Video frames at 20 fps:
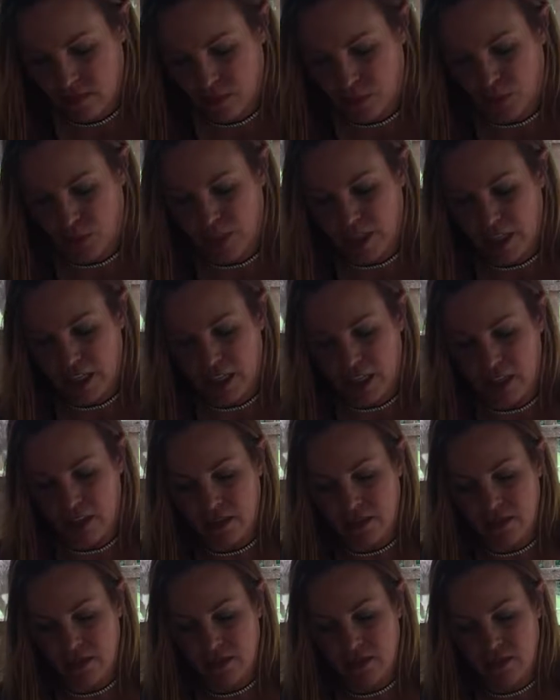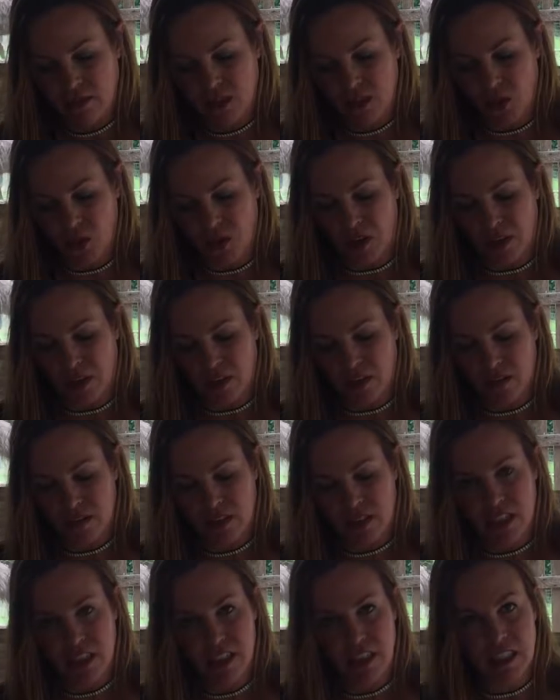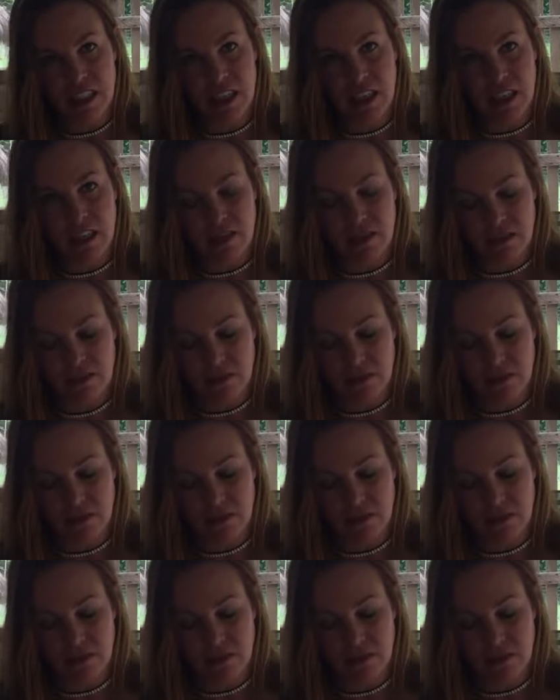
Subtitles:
pretty, sorta. Can you see it?